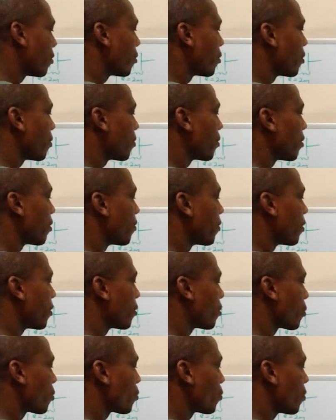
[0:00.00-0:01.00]
to the power
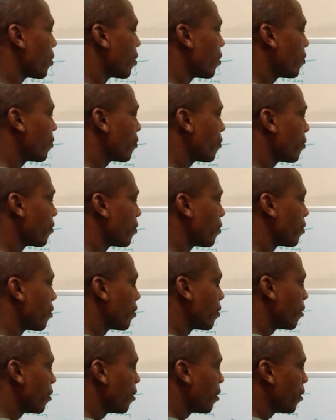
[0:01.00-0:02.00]
minus 12
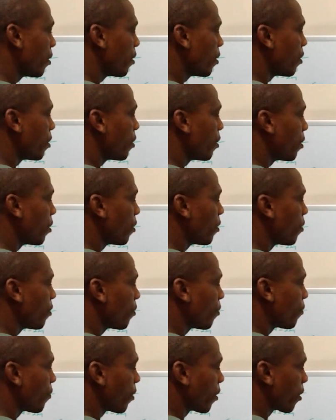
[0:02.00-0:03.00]

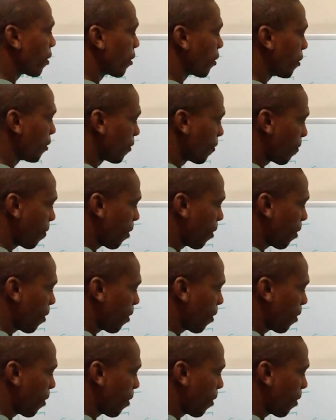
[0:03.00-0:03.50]
farad.